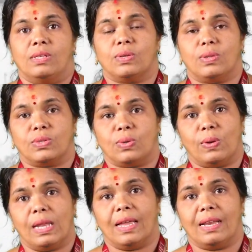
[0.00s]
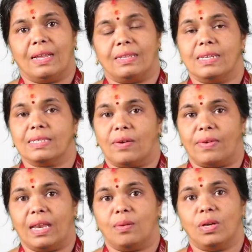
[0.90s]
So the solar energy is
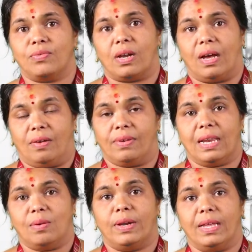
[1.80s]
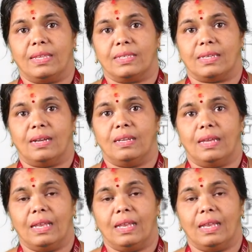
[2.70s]
available in the sun